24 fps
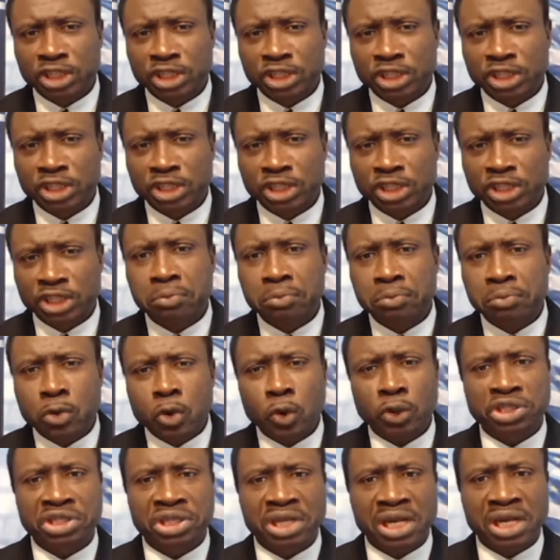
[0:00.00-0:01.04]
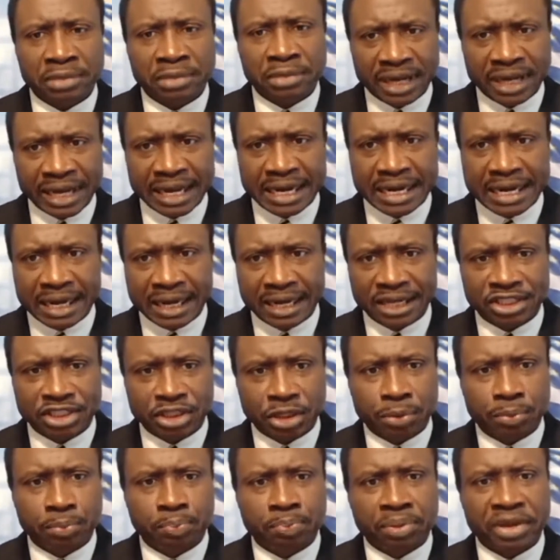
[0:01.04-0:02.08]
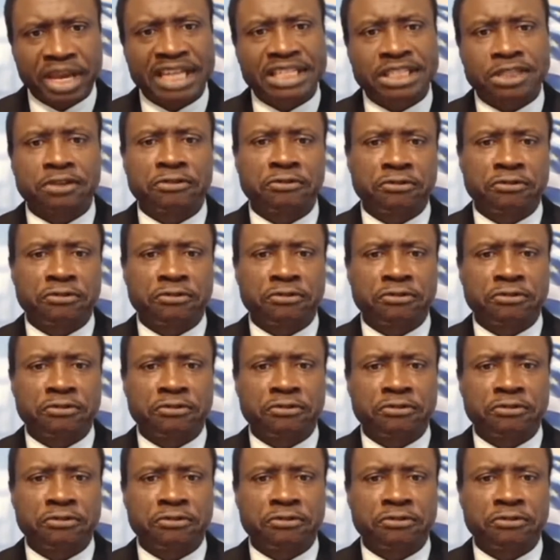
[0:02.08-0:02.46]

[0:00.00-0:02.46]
with some Muslim leaders picked